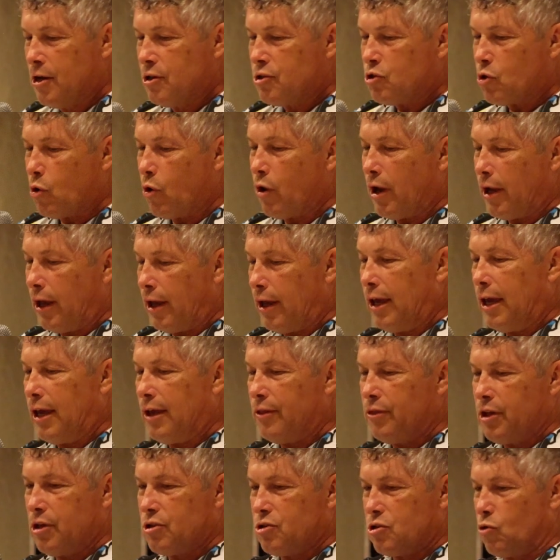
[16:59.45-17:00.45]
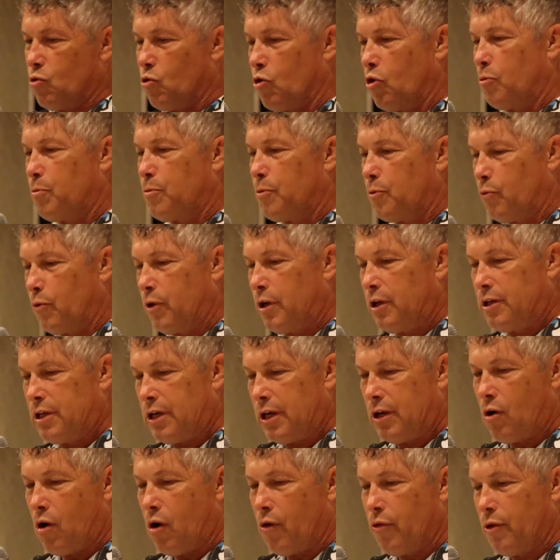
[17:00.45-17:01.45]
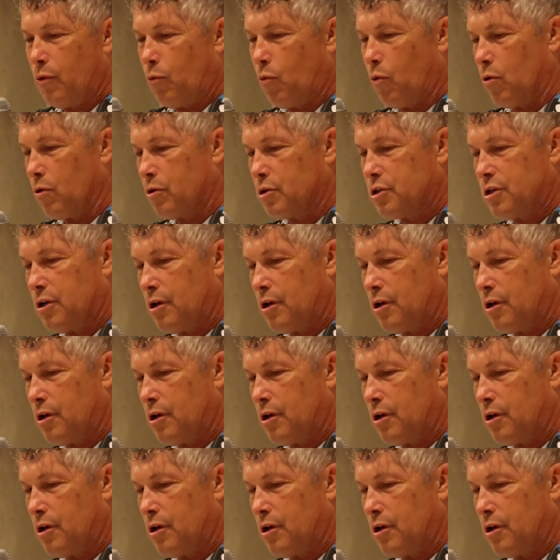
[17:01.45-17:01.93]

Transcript: So in this group, we did all the work